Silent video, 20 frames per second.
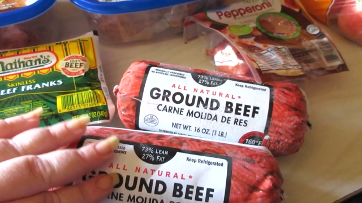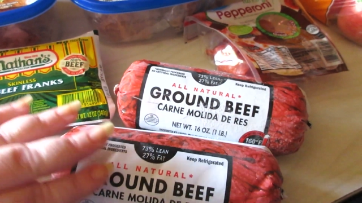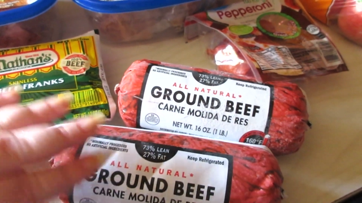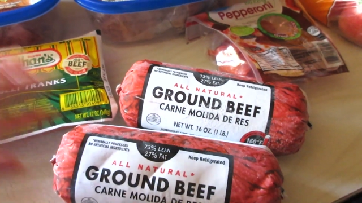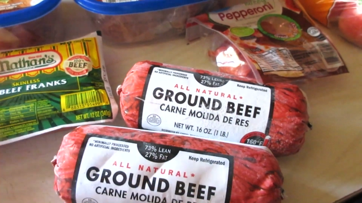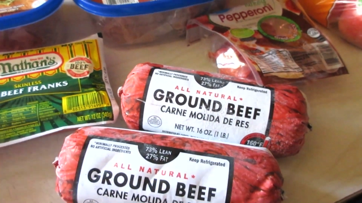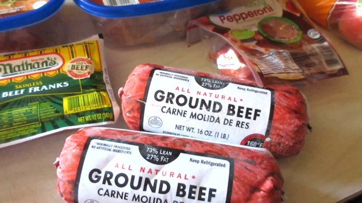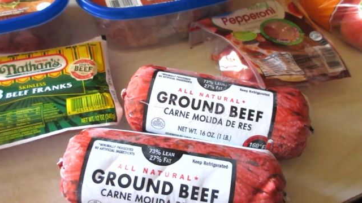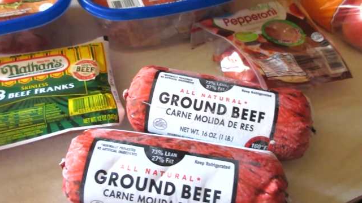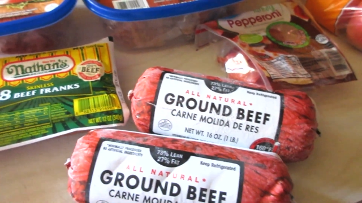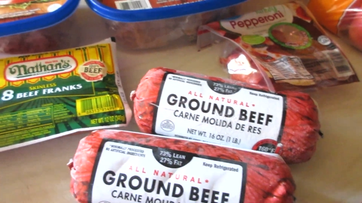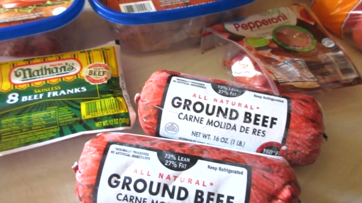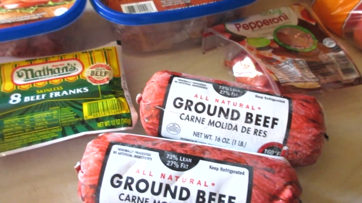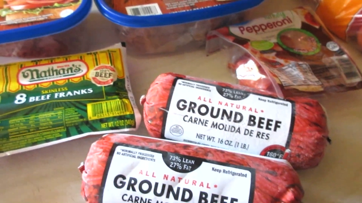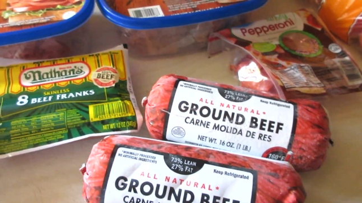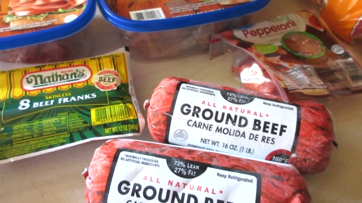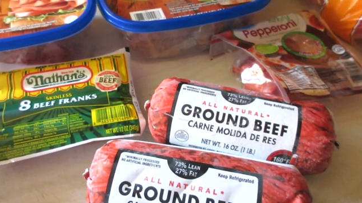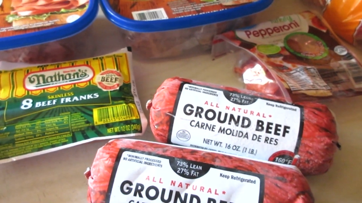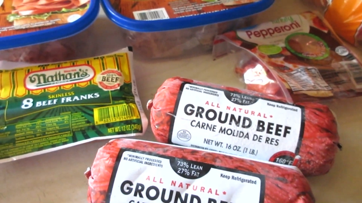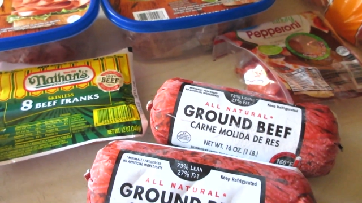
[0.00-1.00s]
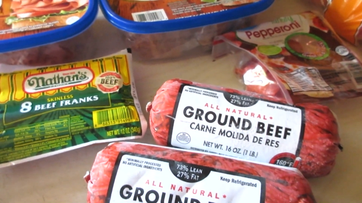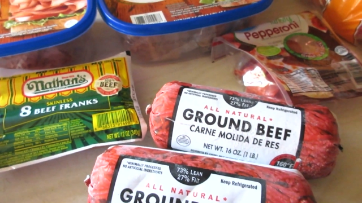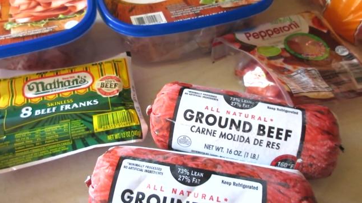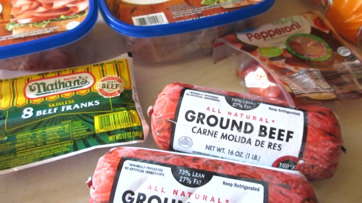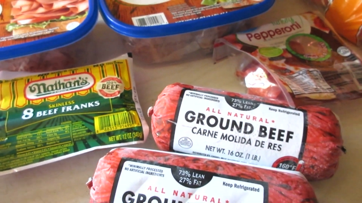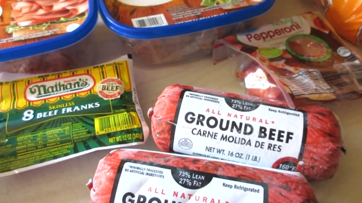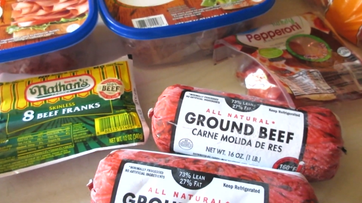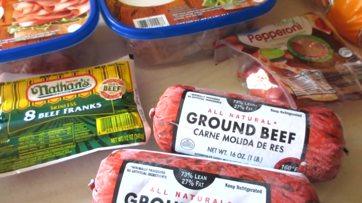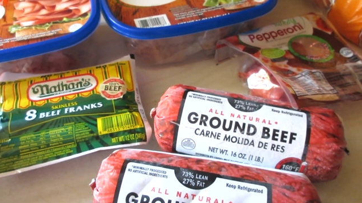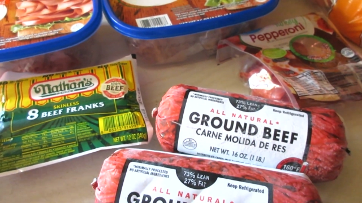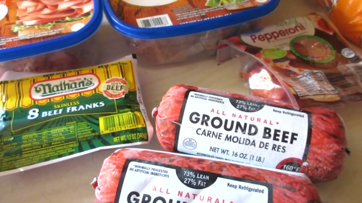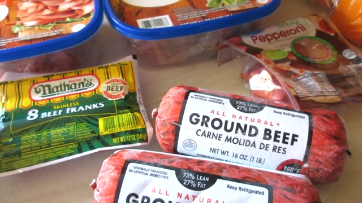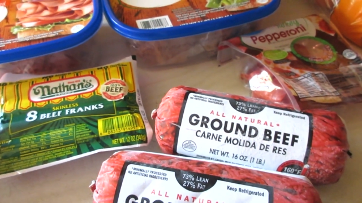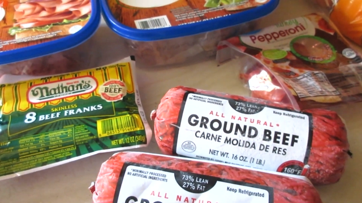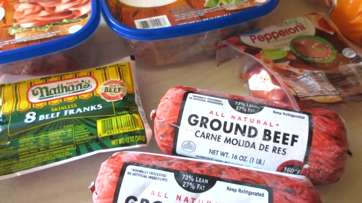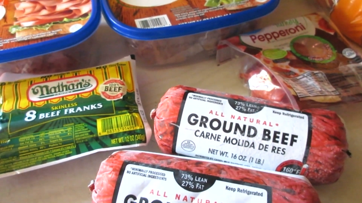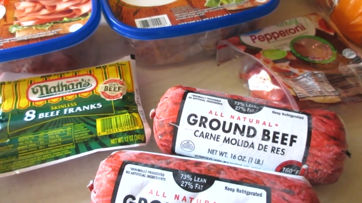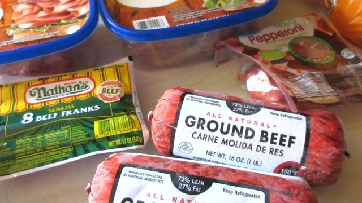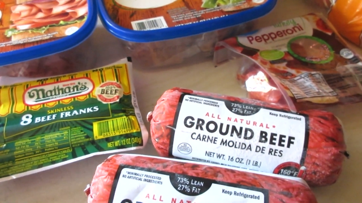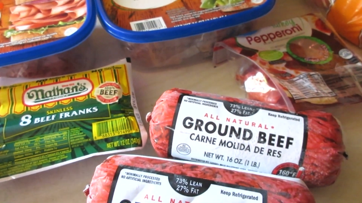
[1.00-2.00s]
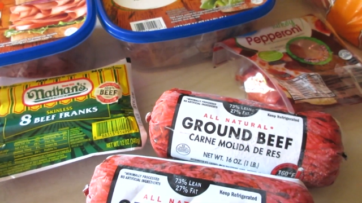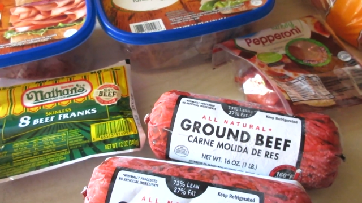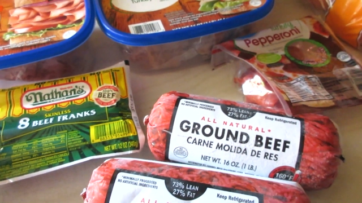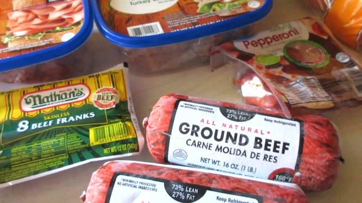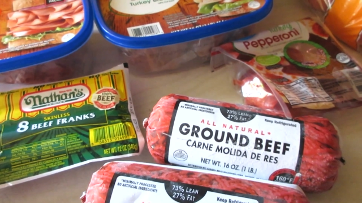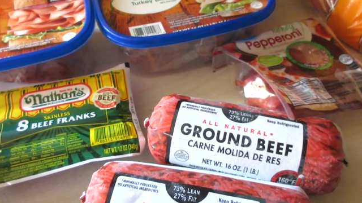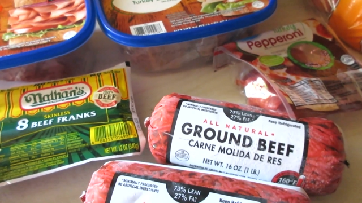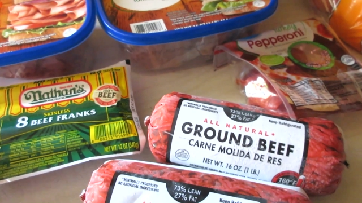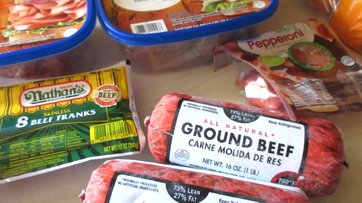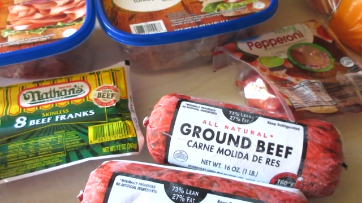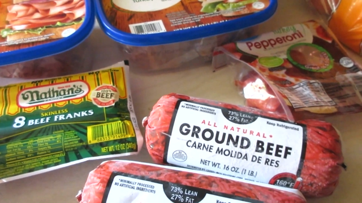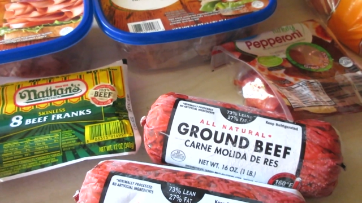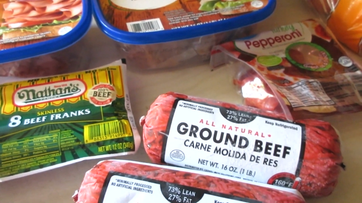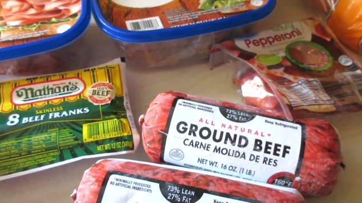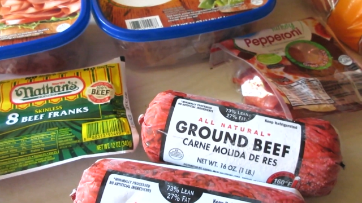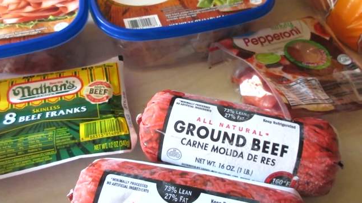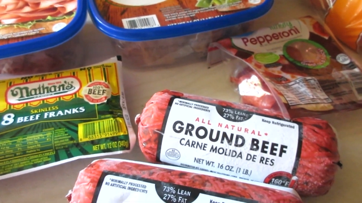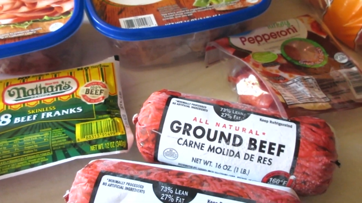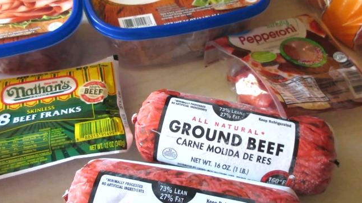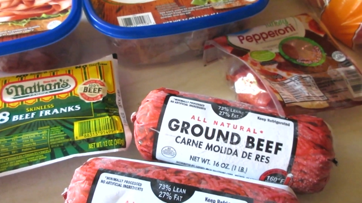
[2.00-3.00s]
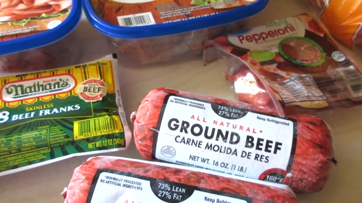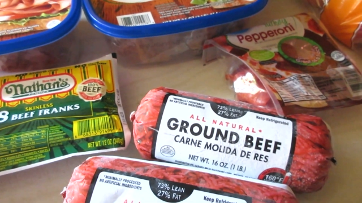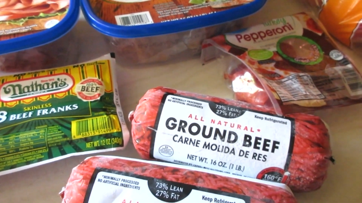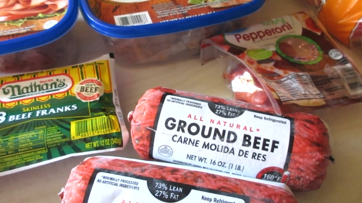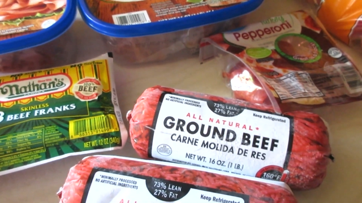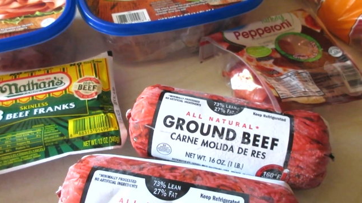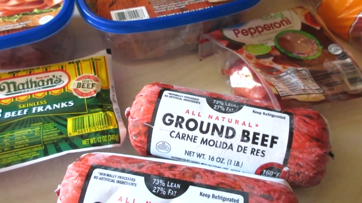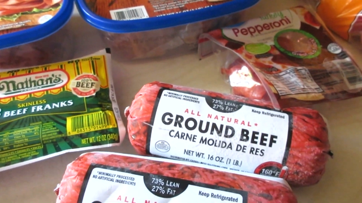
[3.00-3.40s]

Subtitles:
Nobody's mouth can be seen.